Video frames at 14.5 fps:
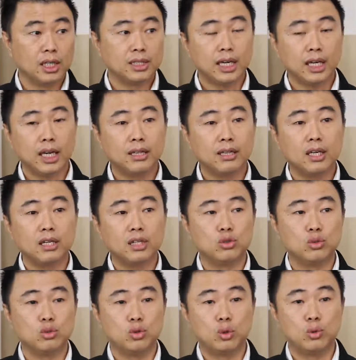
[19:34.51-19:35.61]
Second thing
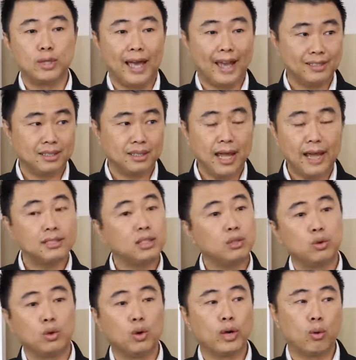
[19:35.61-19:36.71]
is to know the exit. Exit
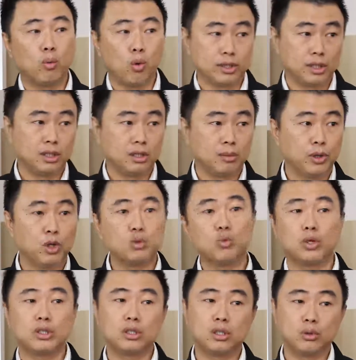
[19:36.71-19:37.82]
we'll look at water, because
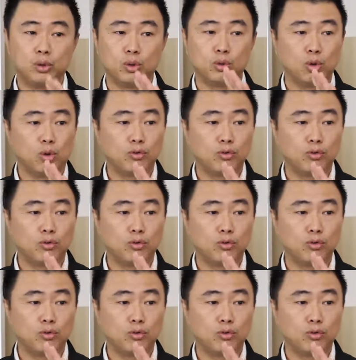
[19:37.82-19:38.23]
water will